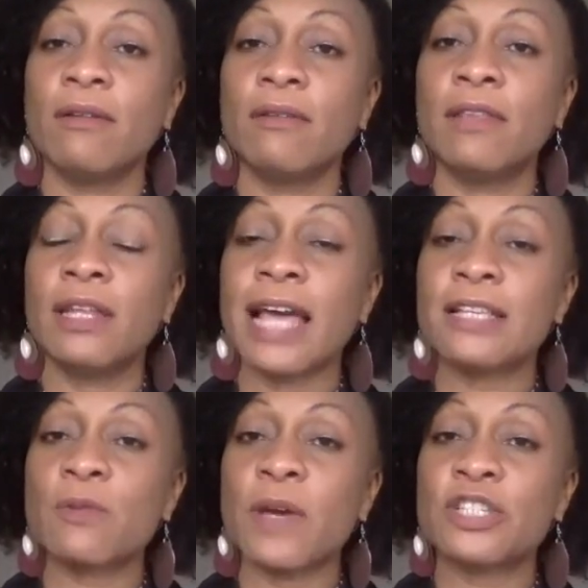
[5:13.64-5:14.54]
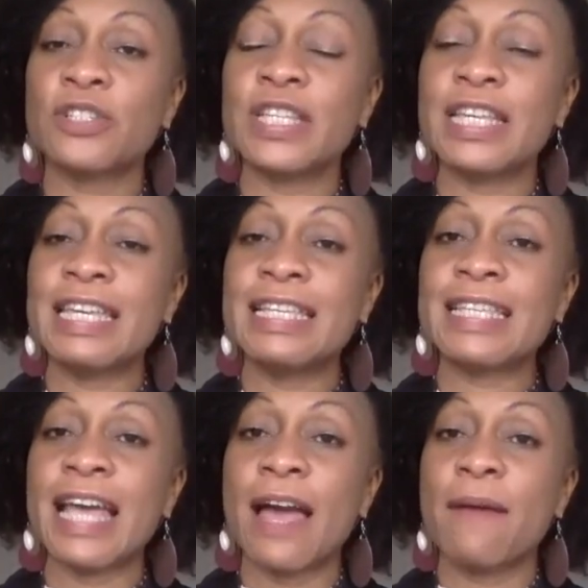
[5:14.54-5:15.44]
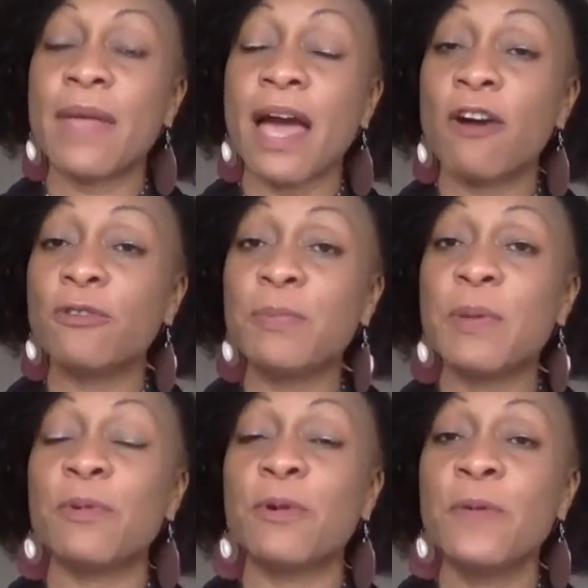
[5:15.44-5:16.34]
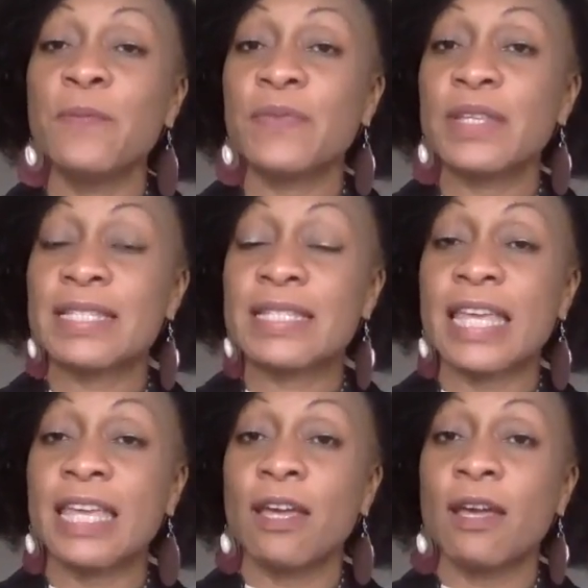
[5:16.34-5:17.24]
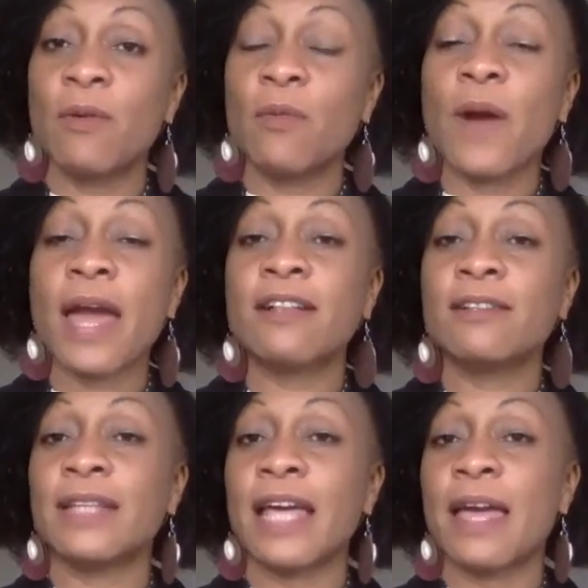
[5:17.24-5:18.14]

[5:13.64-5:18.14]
the last question is, how do people stay well